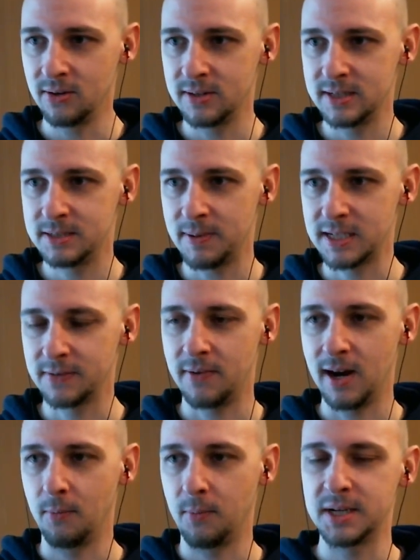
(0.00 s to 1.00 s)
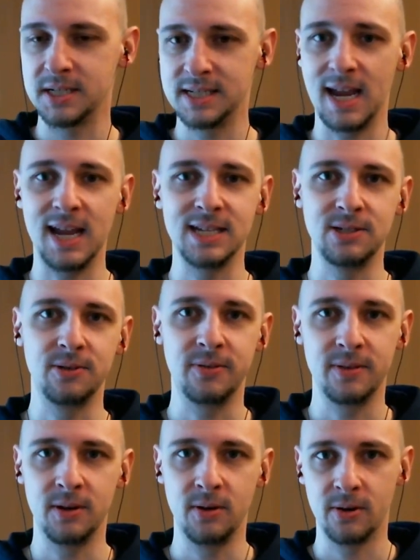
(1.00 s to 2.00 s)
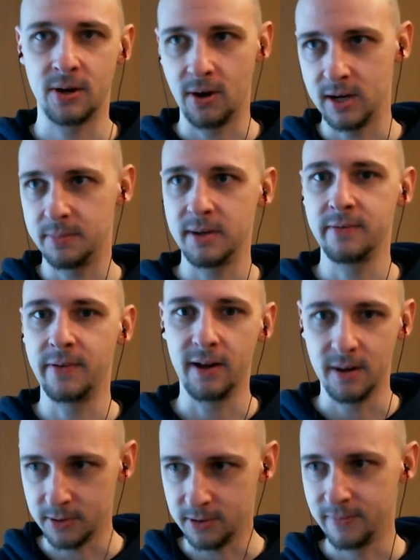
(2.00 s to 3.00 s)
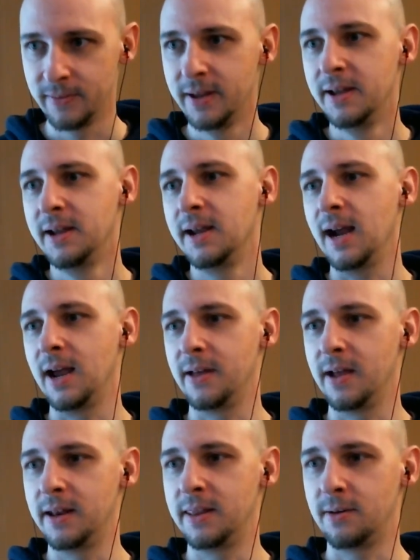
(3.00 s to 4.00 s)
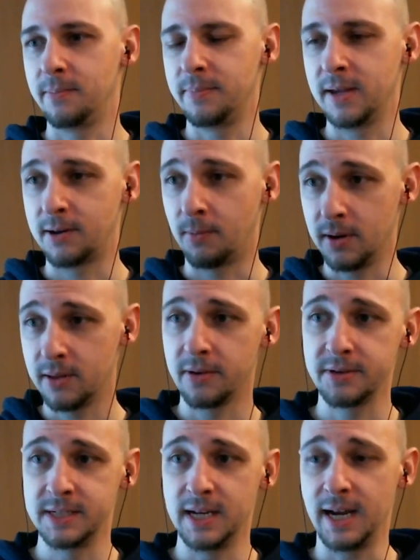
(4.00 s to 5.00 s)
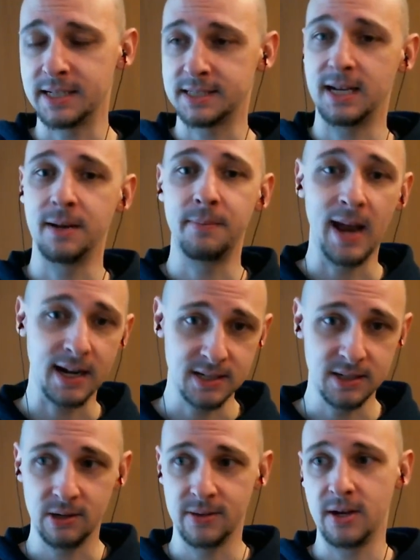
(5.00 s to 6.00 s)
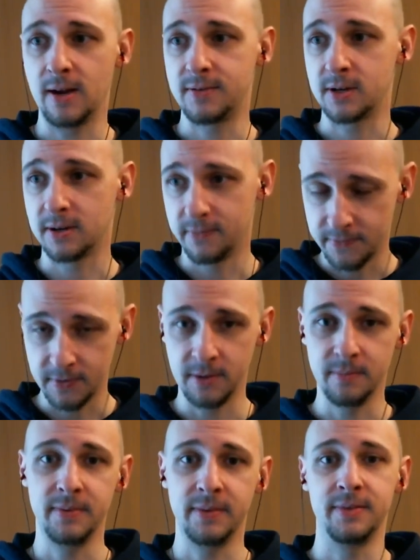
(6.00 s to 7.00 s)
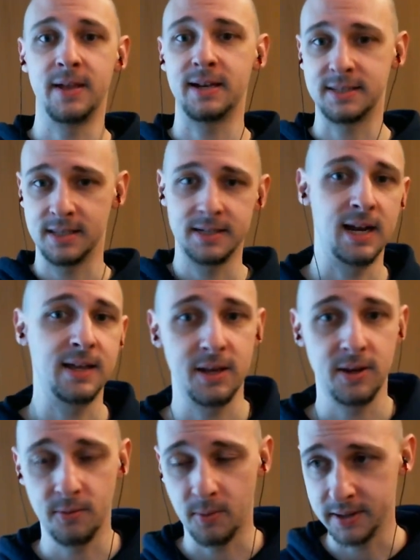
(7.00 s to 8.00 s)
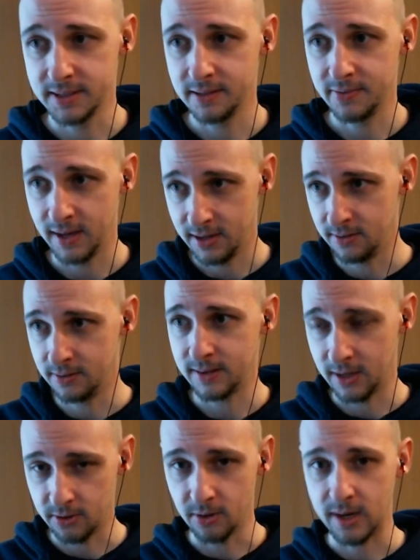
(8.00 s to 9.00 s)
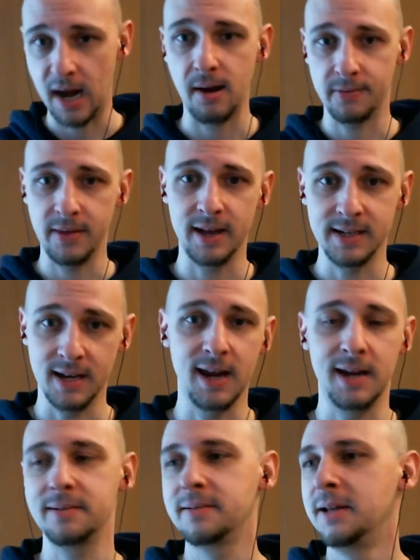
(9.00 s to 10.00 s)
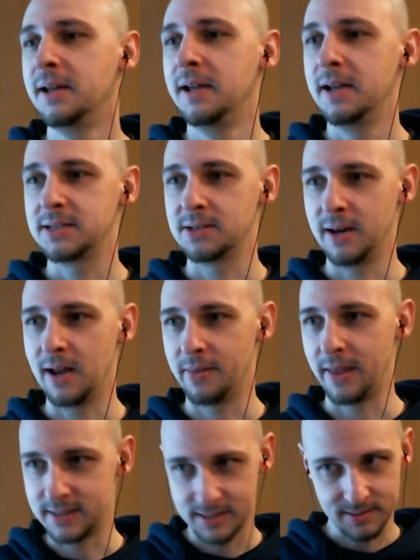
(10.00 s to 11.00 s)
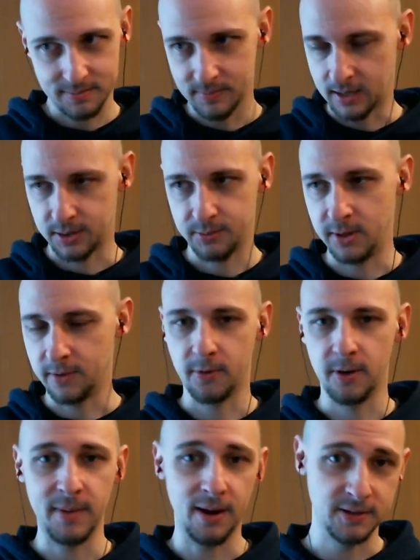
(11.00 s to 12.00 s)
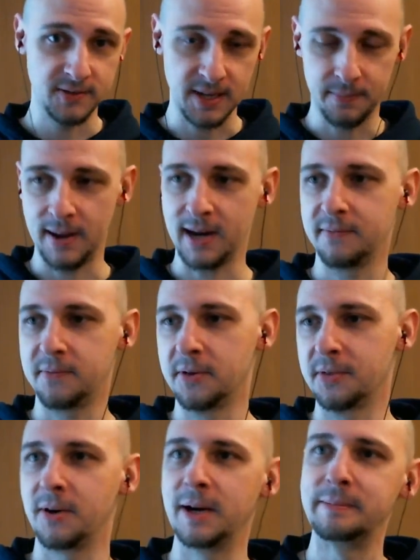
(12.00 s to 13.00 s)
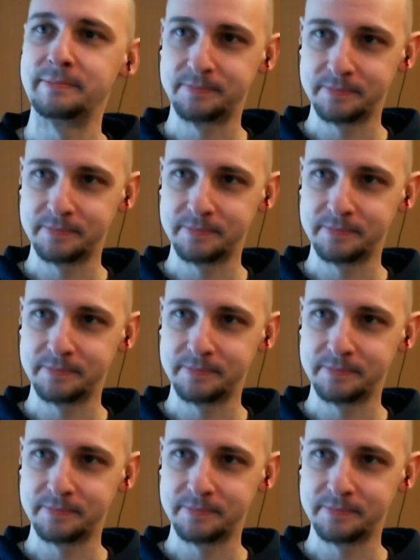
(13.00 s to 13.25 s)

specify which days you're going to be available. and then they'll pick one of those days and send it back to you, and then you have to confirm that that is the day that you want, that you're okay with that day. So now that's like 3 or 4 mails you've sent back and forth, right?